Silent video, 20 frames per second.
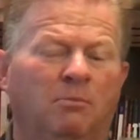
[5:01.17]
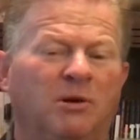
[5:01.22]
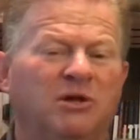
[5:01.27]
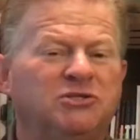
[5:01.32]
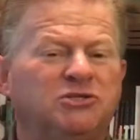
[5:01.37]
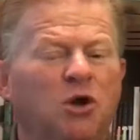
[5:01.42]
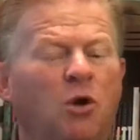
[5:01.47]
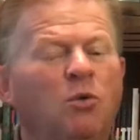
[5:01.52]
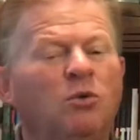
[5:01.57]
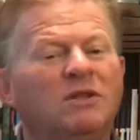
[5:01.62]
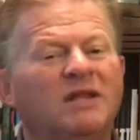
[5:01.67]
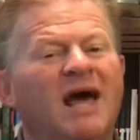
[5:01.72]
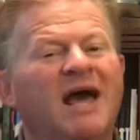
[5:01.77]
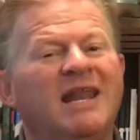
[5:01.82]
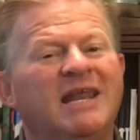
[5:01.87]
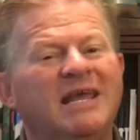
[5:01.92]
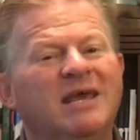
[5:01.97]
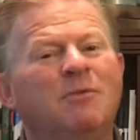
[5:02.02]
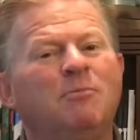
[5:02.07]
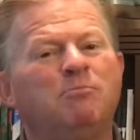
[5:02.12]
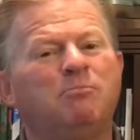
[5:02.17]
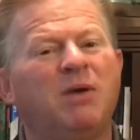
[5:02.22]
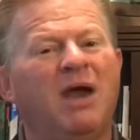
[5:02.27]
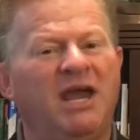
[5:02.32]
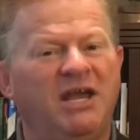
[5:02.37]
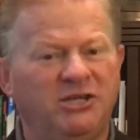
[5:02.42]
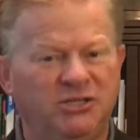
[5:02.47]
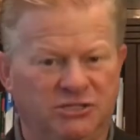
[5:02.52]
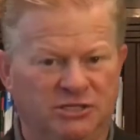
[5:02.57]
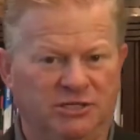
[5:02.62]
But don't let
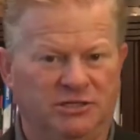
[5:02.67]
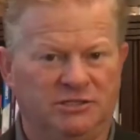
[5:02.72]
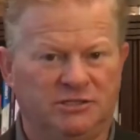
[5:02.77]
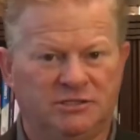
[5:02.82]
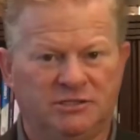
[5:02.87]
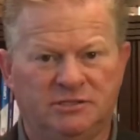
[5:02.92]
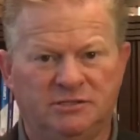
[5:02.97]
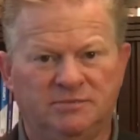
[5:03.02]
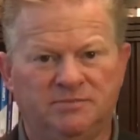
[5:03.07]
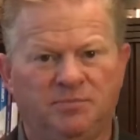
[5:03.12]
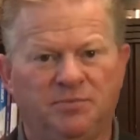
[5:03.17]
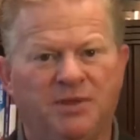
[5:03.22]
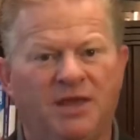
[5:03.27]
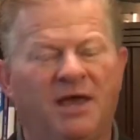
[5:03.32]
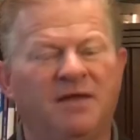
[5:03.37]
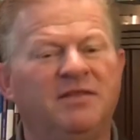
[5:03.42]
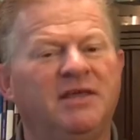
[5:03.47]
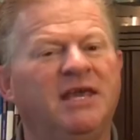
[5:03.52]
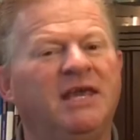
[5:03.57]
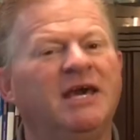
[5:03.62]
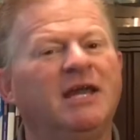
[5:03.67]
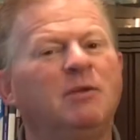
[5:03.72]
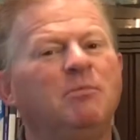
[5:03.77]
impatience and the